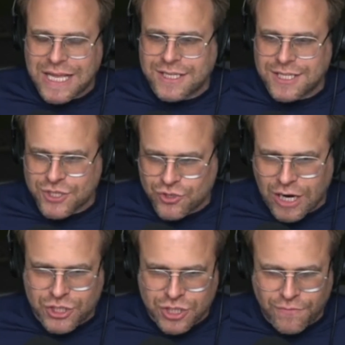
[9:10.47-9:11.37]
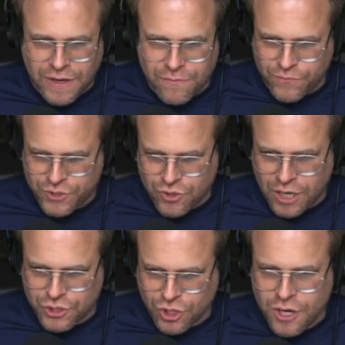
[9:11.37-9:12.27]
that destruction of
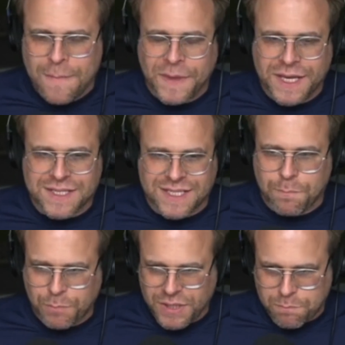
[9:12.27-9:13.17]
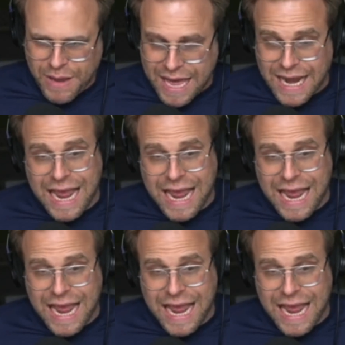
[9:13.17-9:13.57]
infrastructure is simply bad.